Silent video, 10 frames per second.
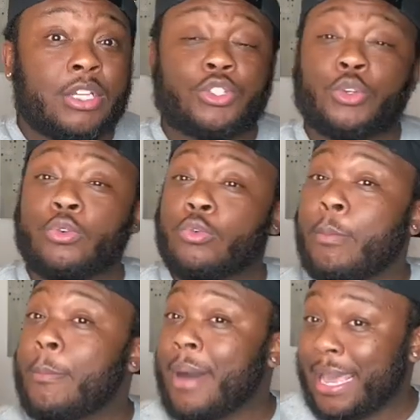to
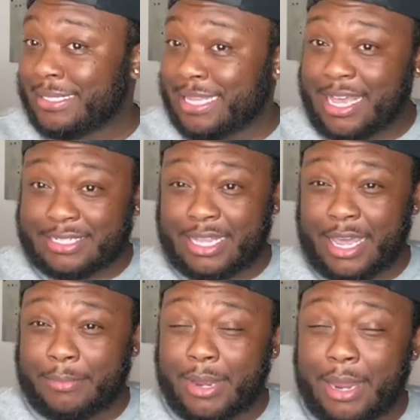Mike's last
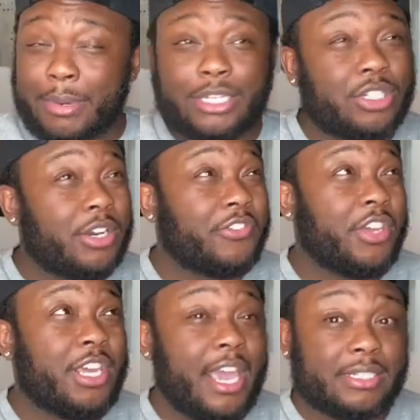name. Now, I'm not sure if
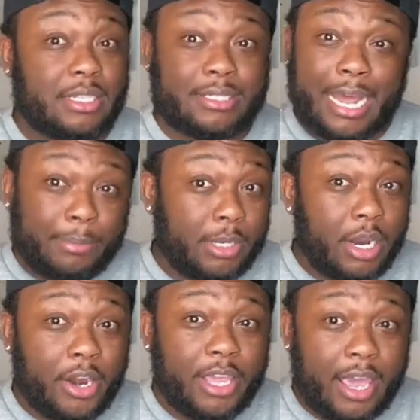he has adopted her
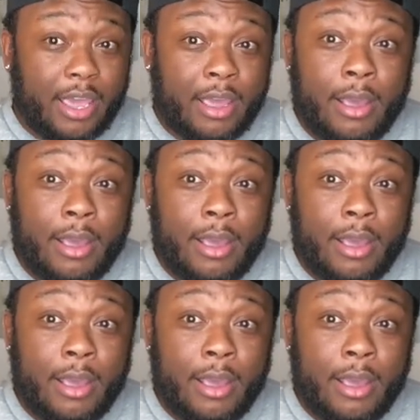yet,